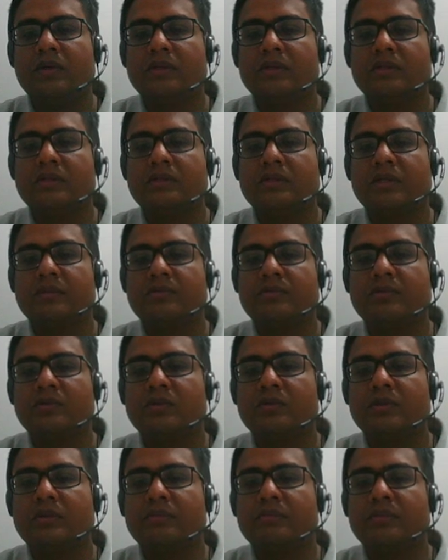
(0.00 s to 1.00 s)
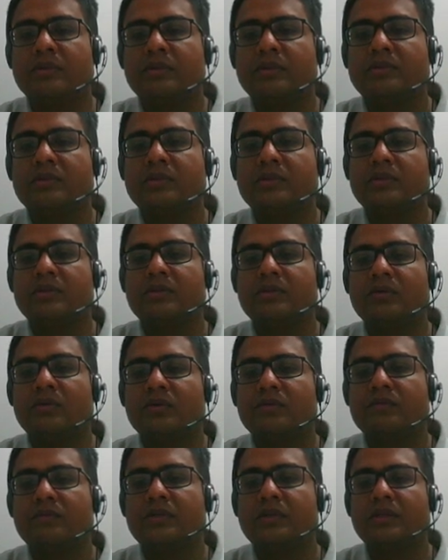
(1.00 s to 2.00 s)
is the absolute temperature
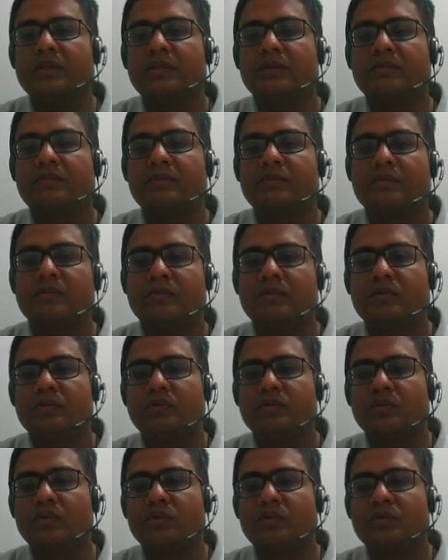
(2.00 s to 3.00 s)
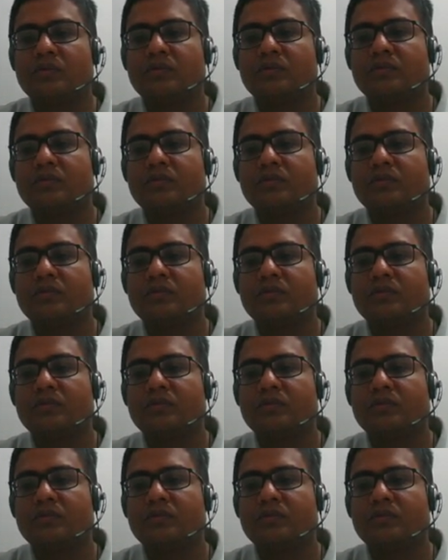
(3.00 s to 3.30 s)
of the source.